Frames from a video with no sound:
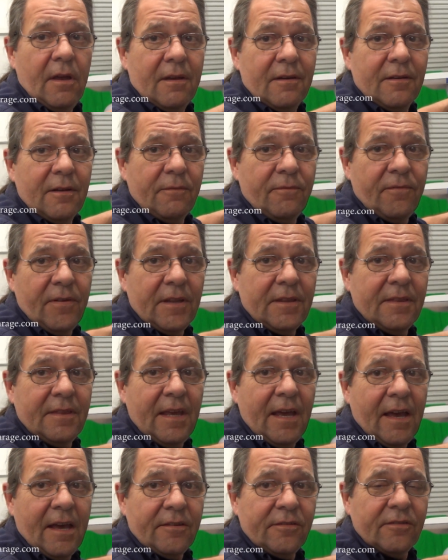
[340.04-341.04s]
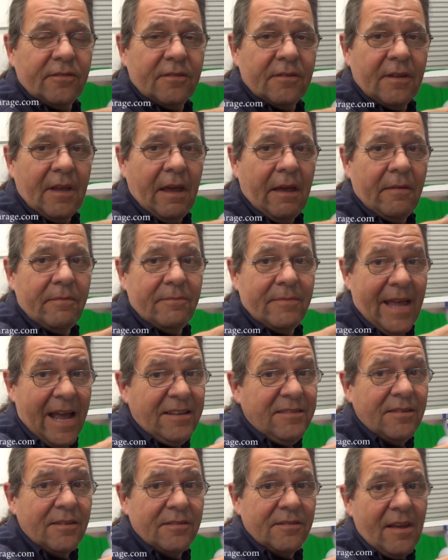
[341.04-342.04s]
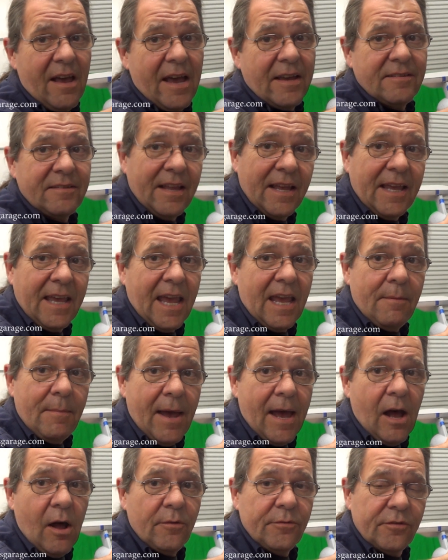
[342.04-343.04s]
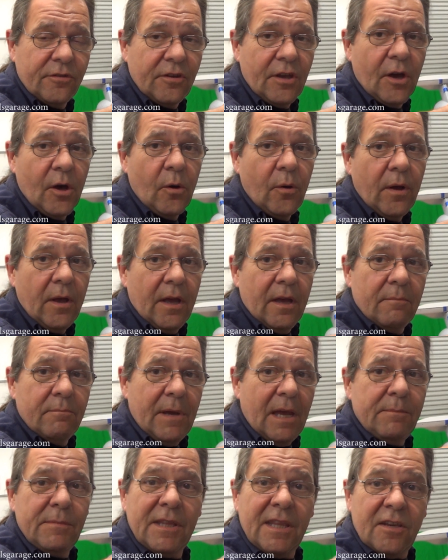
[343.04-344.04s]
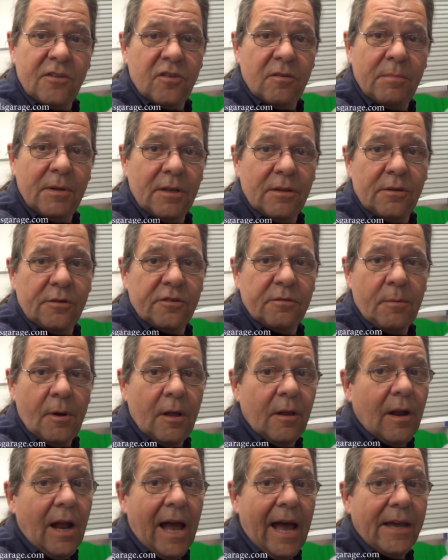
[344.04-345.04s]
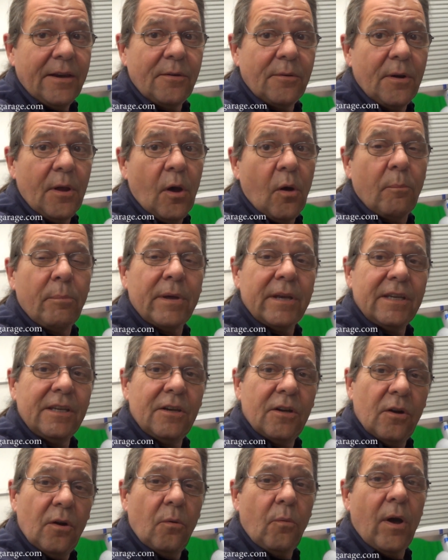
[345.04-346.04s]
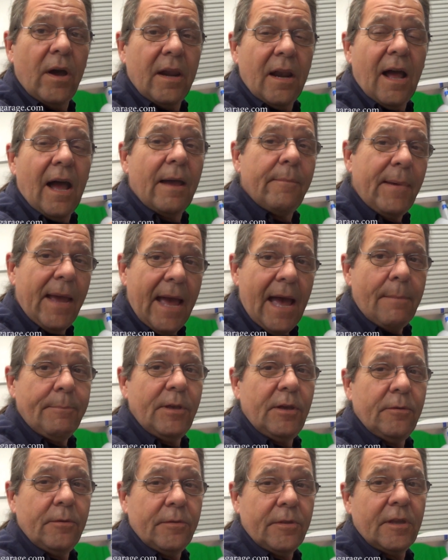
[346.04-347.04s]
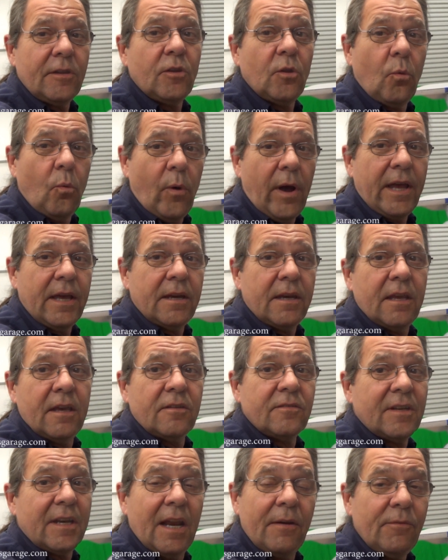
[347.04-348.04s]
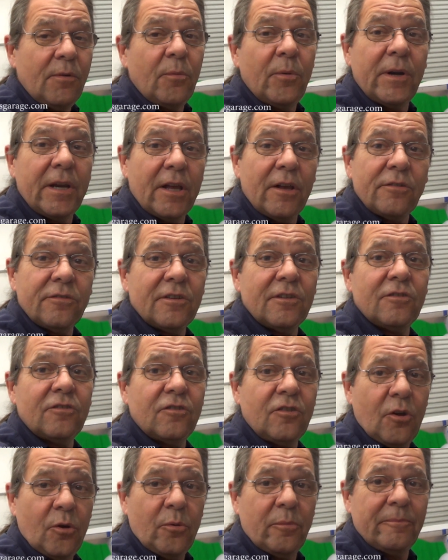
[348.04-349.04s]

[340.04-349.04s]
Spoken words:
to fit this, and that's the size they came out. So maybe they should be a little smaller, I don't know, but you know what, I'm happy with it the way it is, and everyone else is too.